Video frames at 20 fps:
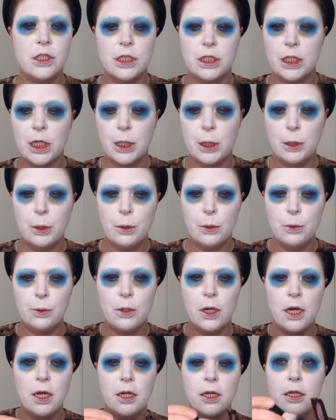So,
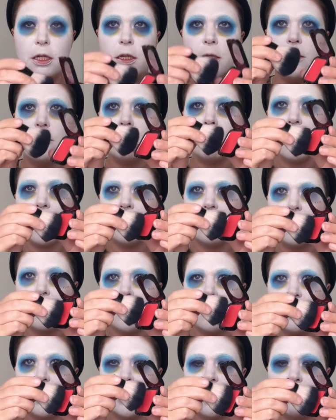and then I
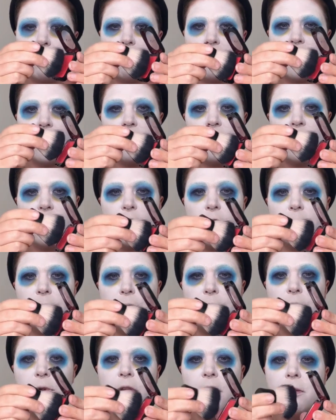take a big
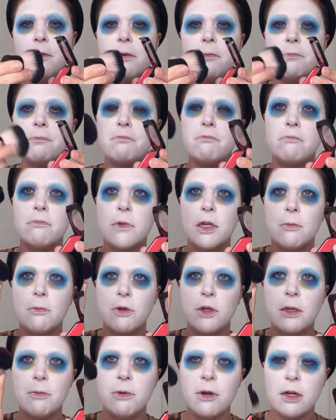kabuki
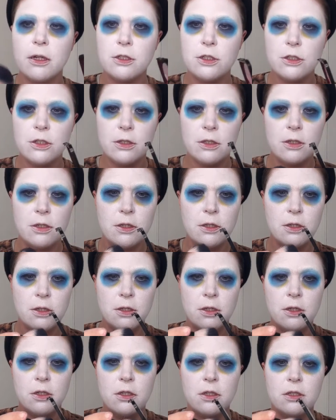brush.
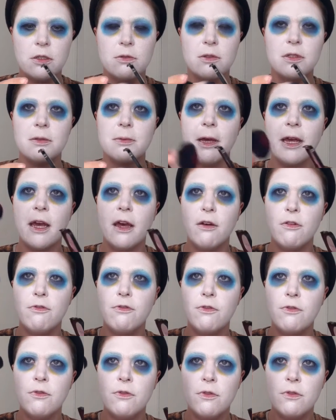This one's by e.l.f.
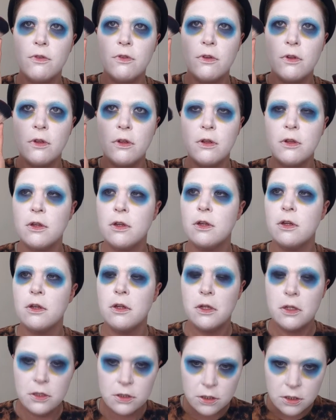
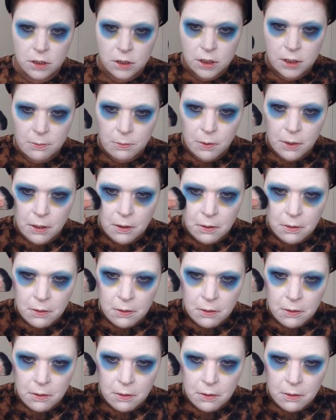It's a cheap one.